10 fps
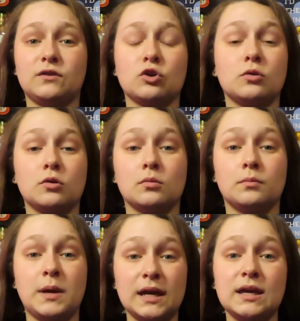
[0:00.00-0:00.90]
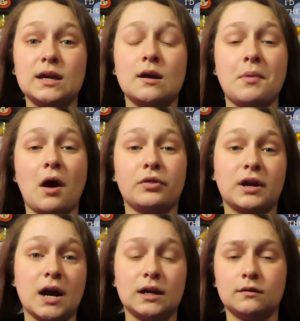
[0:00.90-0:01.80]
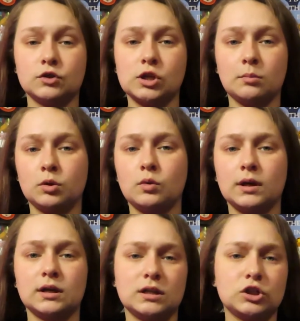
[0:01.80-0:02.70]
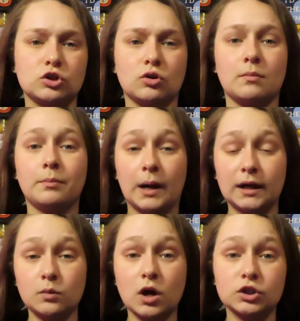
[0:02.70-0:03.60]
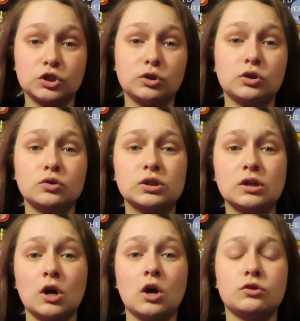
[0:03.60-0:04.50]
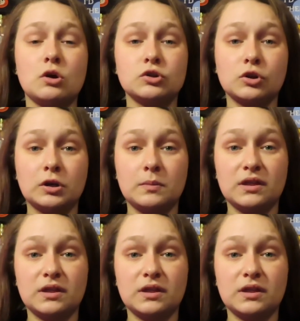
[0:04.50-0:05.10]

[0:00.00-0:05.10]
you're picky about the kind of shampoo and conditioner and body wash you use, those are going to be